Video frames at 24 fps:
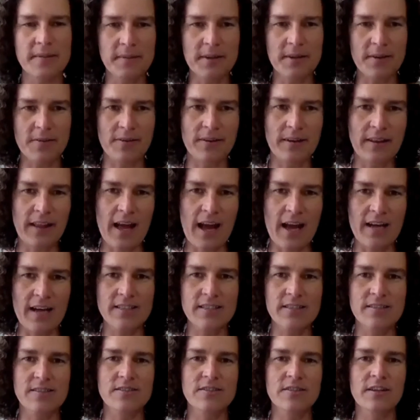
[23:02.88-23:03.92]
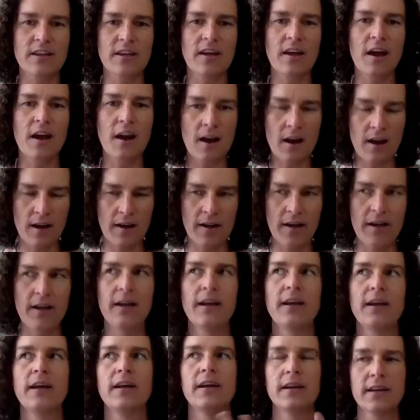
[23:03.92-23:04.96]
Emmett relax, because you're like, I
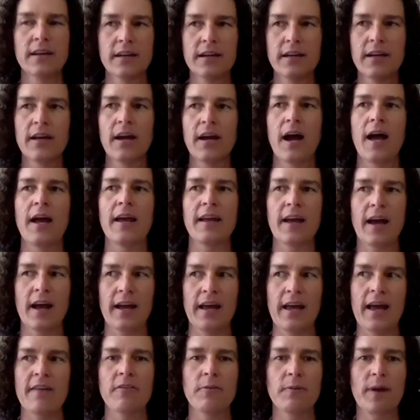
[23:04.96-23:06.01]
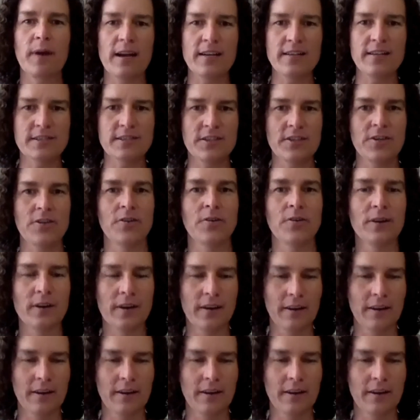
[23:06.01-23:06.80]
have a rescue.